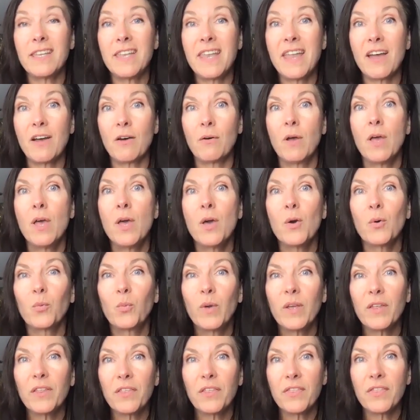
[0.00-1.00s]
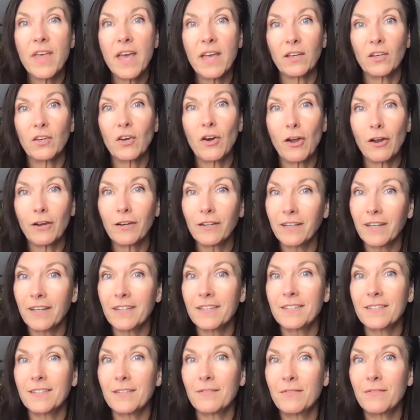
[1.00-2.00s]
Now with that
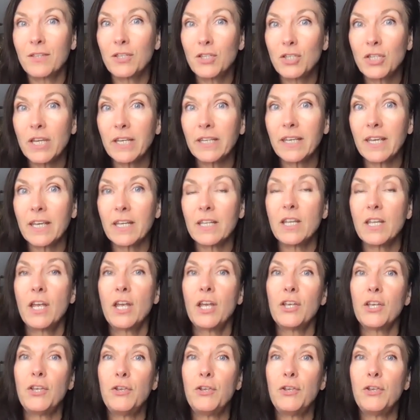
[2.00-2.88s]
carcass of the chicken,